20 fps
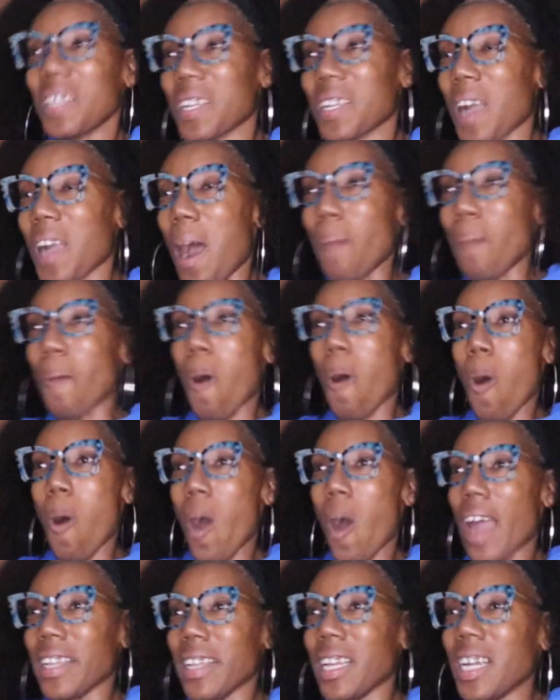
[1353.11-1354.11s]
Come
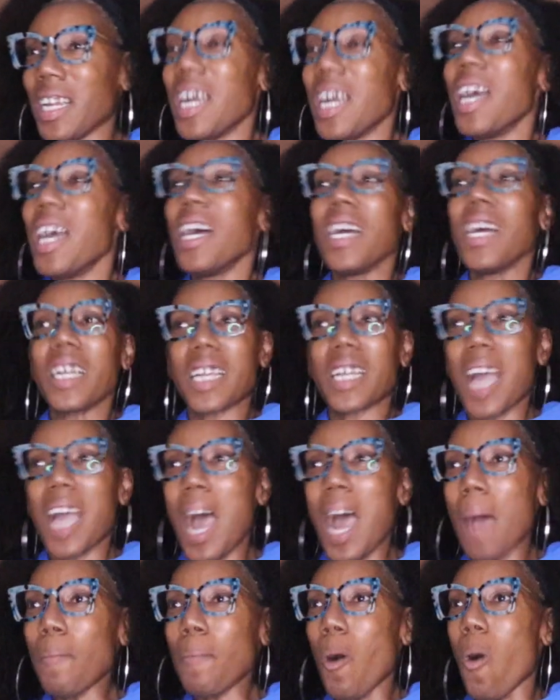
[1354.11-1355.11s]
on.
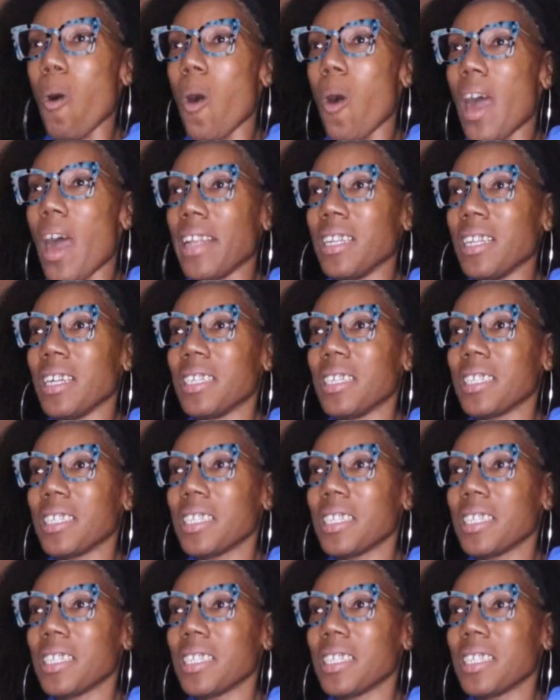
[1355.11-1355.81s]
Come on.